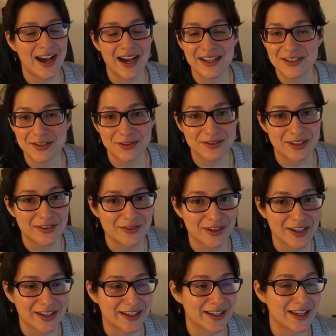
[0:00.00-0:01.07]
I don't love
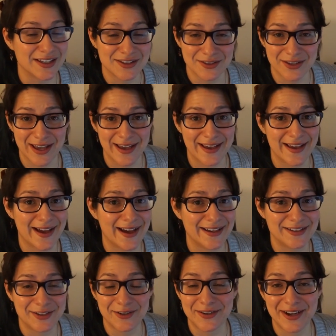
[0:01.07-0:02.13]
running. It's okay. I
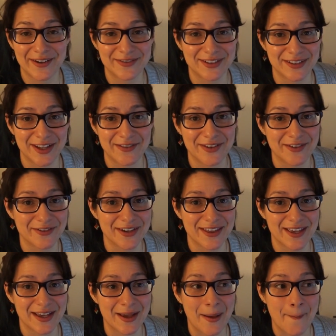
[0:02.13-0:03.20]
don't have to love
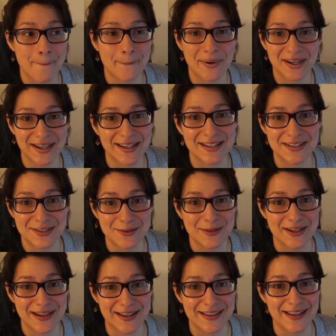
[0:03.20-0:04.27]
everything, but I can do
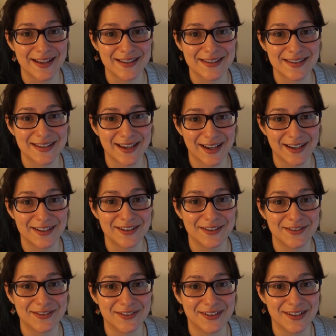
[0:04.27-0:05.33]
it. And that's kind
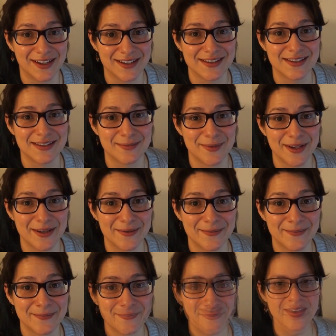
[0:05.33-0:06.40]
of nuts to me.
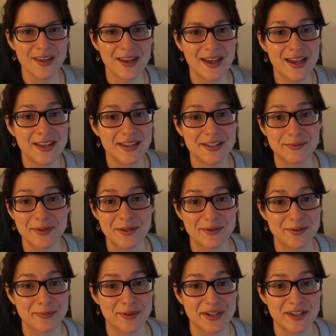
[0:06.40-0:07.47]
This week
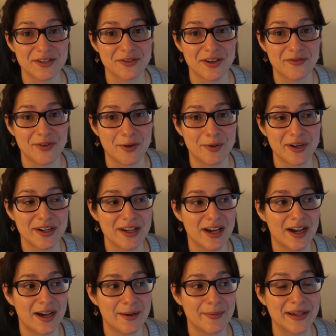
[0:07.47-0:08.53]
was pretty straightforward,
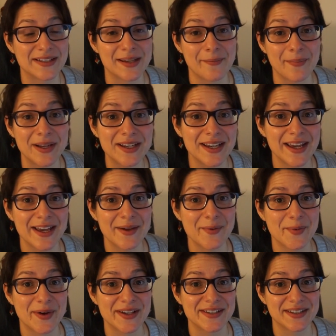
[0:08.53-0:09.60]
um, except Monday
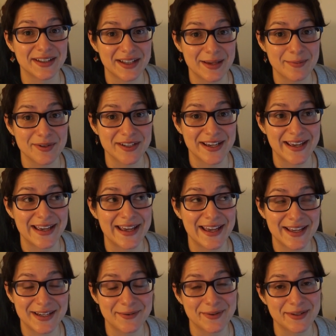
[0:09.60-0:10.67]
was Labor Day
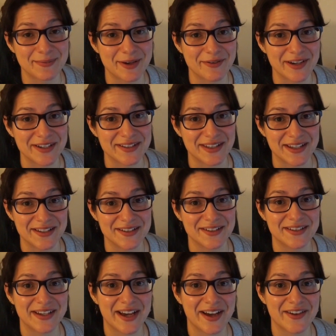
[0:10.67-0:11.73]
and it was my rest day. So
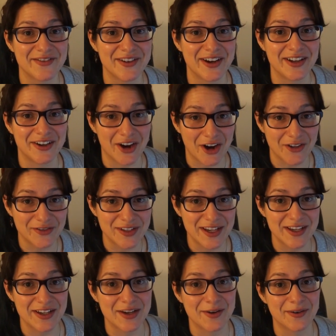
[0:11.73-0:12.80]
to have an off
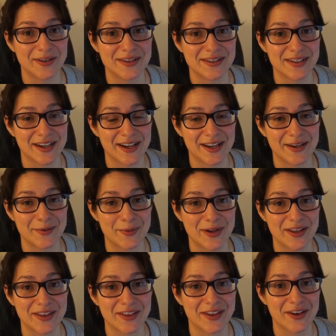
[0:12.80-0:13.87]
day coincide
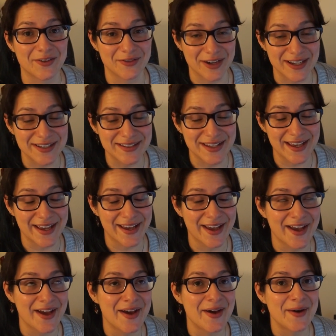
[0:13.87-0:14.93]
with a rest day
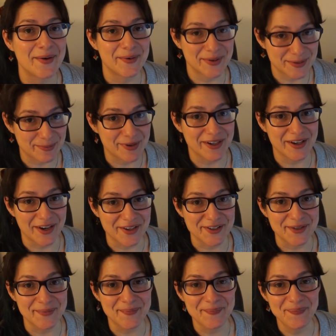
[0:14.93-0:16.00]
was pretty
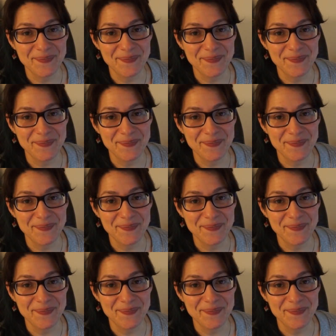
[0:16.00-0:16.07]
awesome.